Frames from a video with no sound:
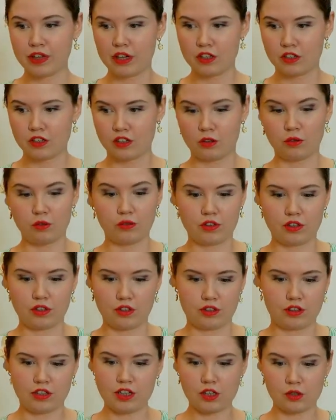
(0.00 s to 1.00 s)
So
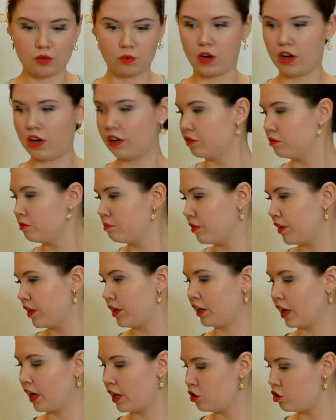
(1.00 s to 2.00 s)
this one, in
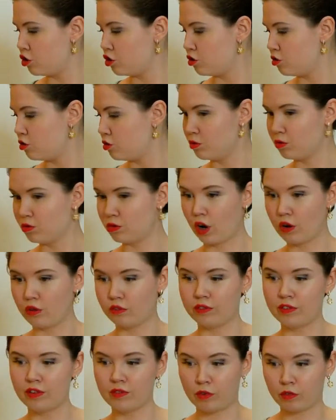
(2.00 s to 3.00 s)
case you don't
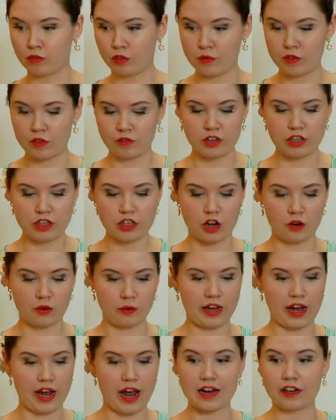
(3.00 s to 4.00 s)
remember from the video,
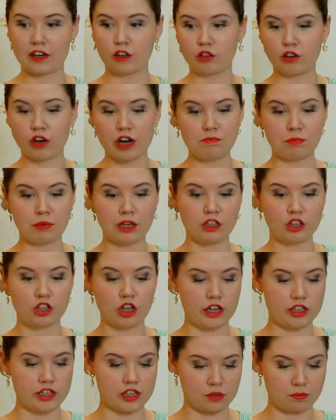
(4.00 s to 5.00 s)
it had a great big
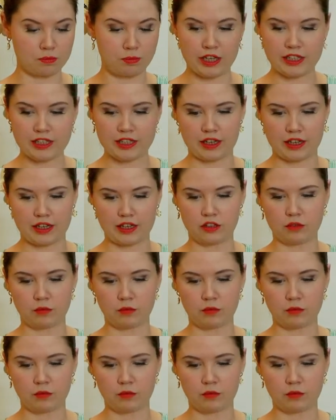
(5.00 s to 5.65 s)
giant split in it,